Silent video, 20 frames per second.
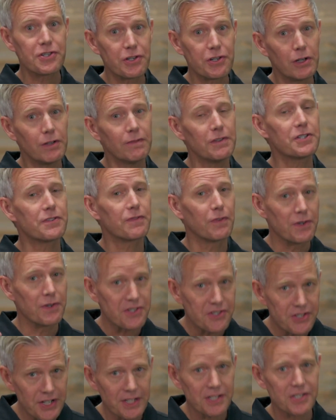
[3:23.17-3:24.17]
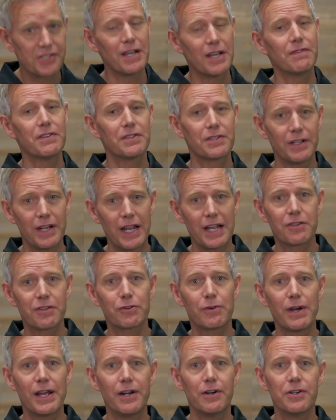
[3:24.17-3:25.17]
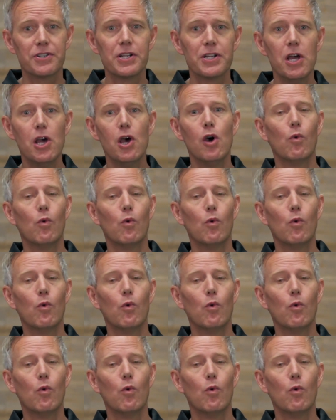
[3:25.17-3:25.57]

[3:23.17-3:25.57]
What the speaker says: service for 6th, 7th, and 8th graders